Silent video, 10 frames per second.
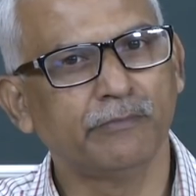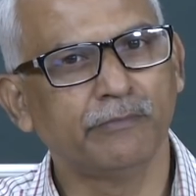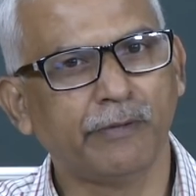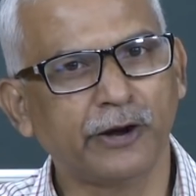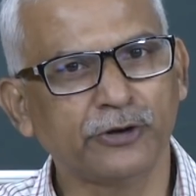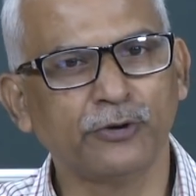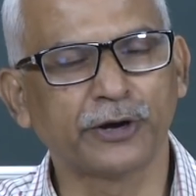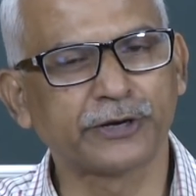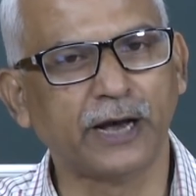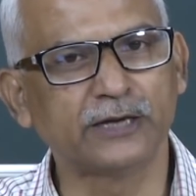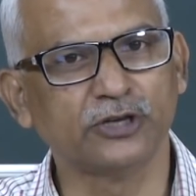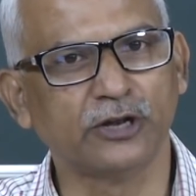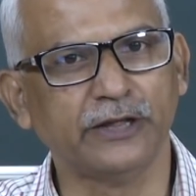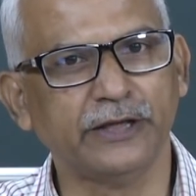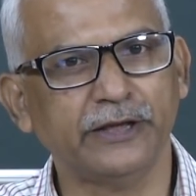particular task
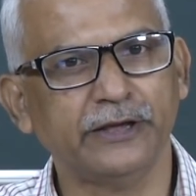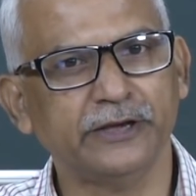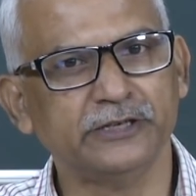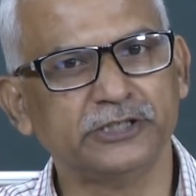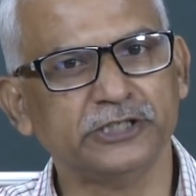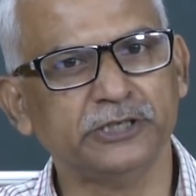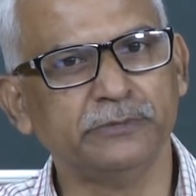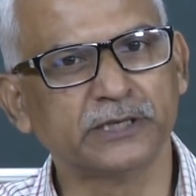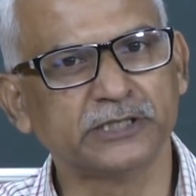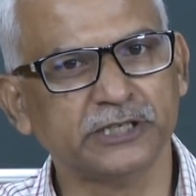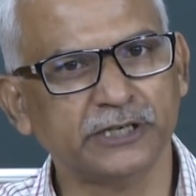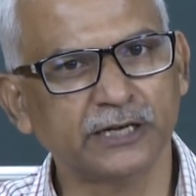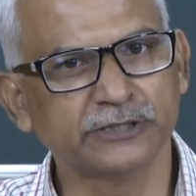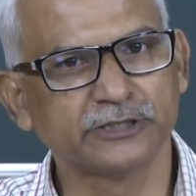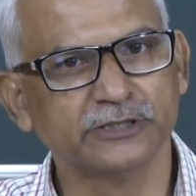only. It receives the
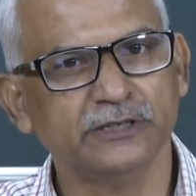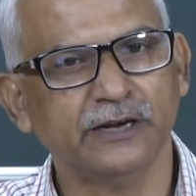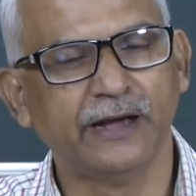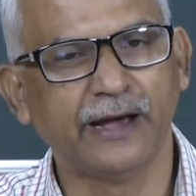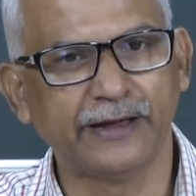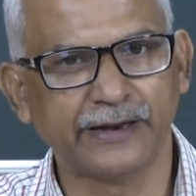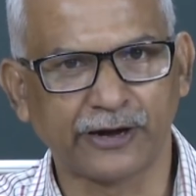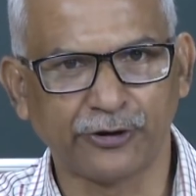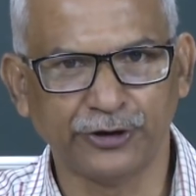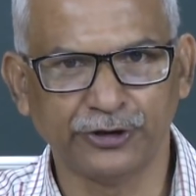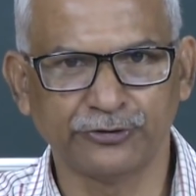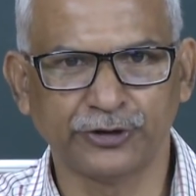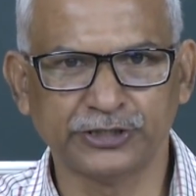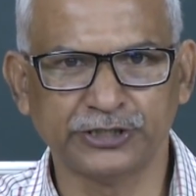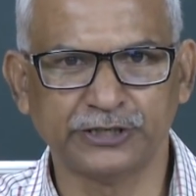signals, and according to the
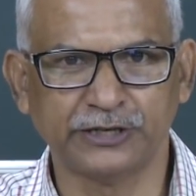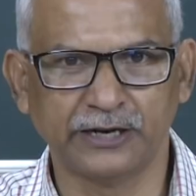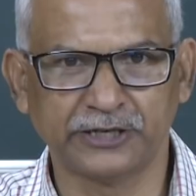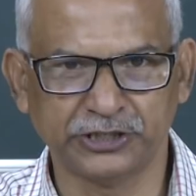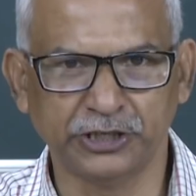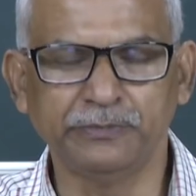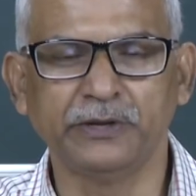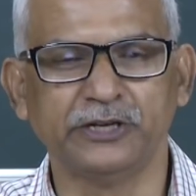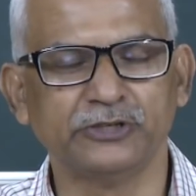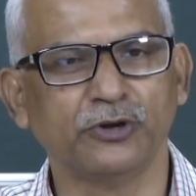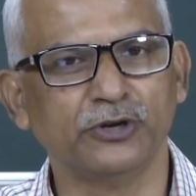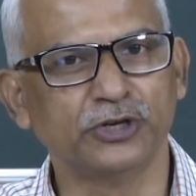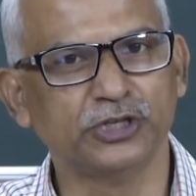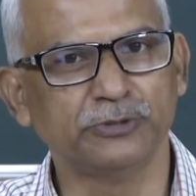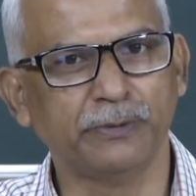signal received, it is going to
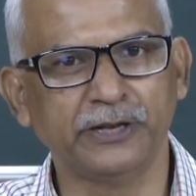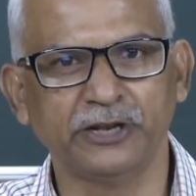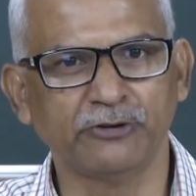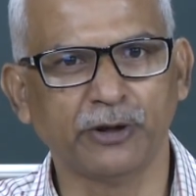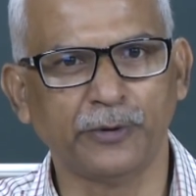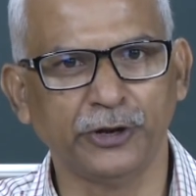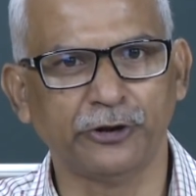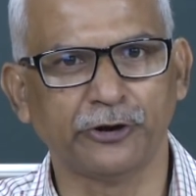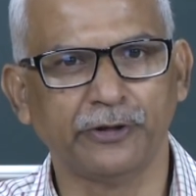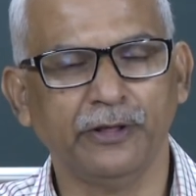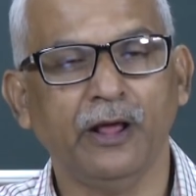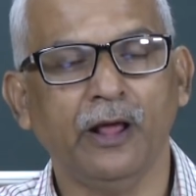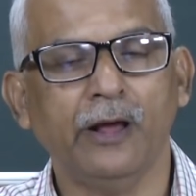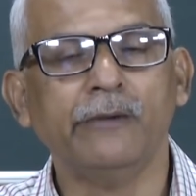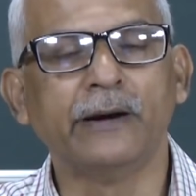display it in the monitor.
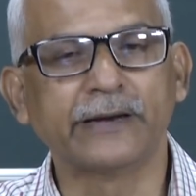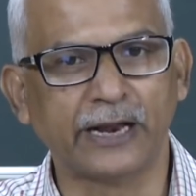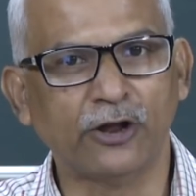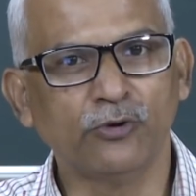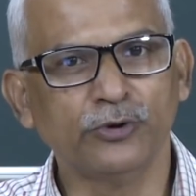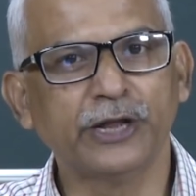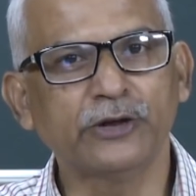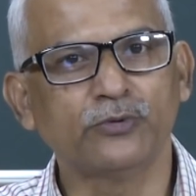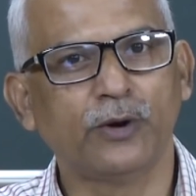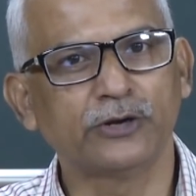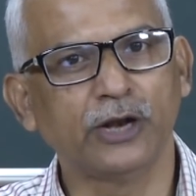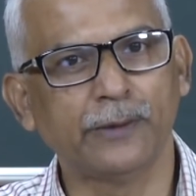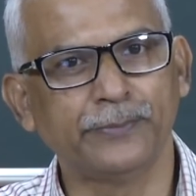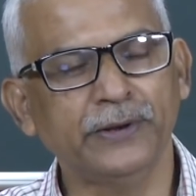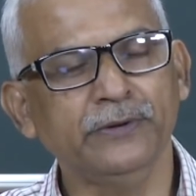But along with that, what will
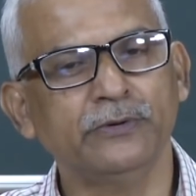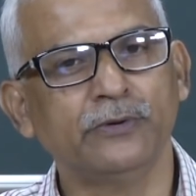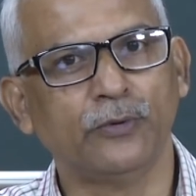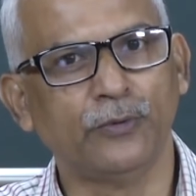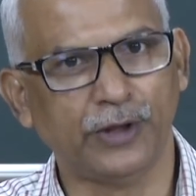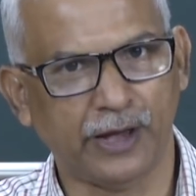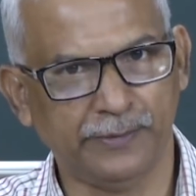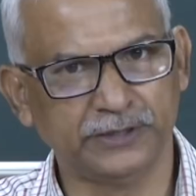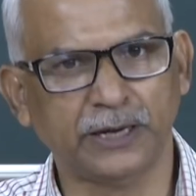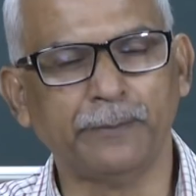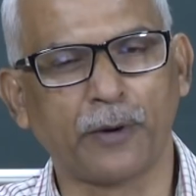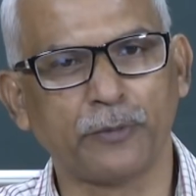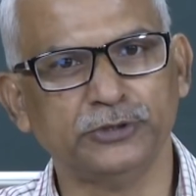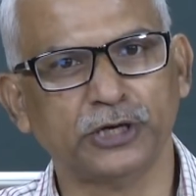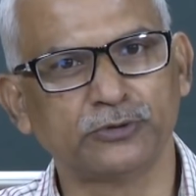happen? We are having some
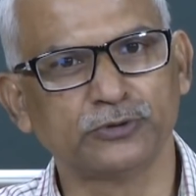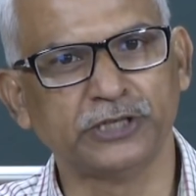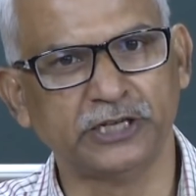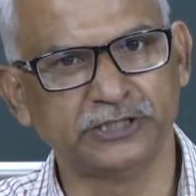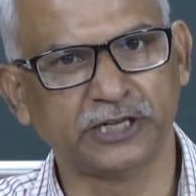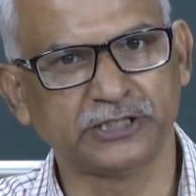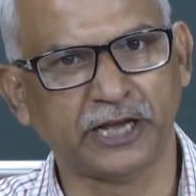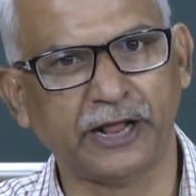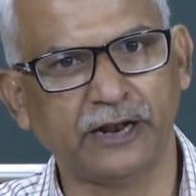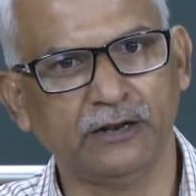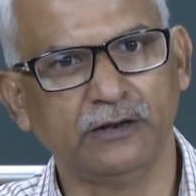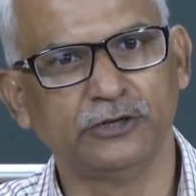provision to change the channel,